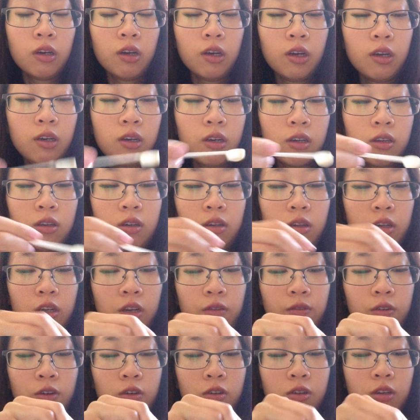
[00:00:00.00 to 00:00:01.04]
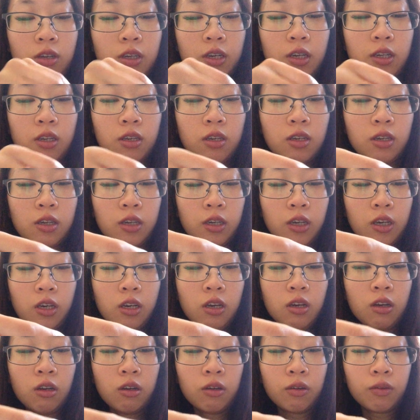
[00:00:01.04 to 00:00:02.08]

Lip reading: It doesn't leave your skin sticky.